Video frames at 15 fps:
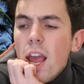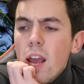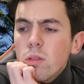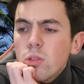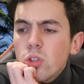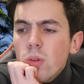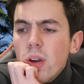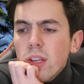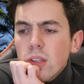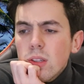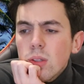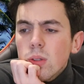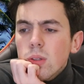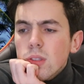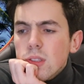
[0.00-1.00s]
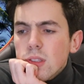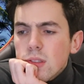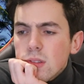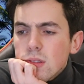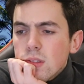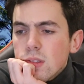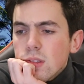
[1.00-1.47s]
How would you rate your looks?
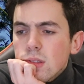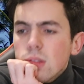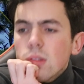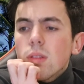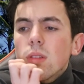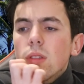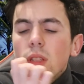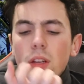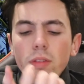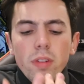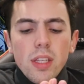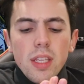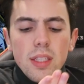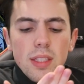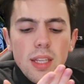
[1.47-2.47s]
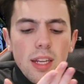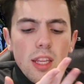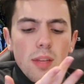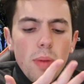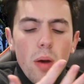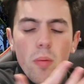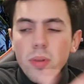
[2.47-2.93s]
They're really setting
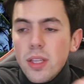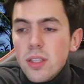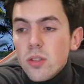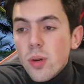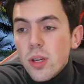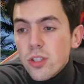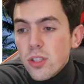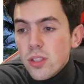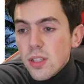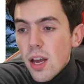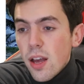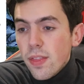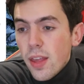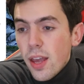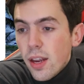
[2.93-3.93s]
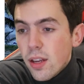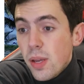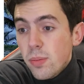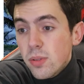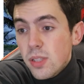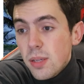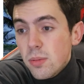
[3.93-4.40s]
them up with these questions, aren't they?
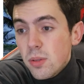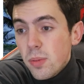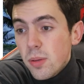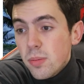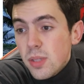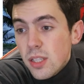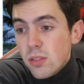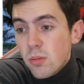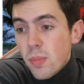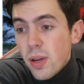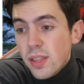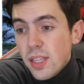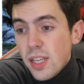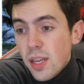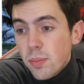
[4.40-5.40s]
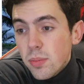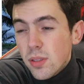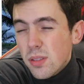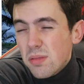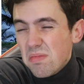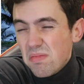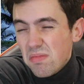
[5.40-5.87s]
People seem to be obsessed with my
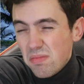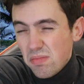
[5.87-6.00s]
lips.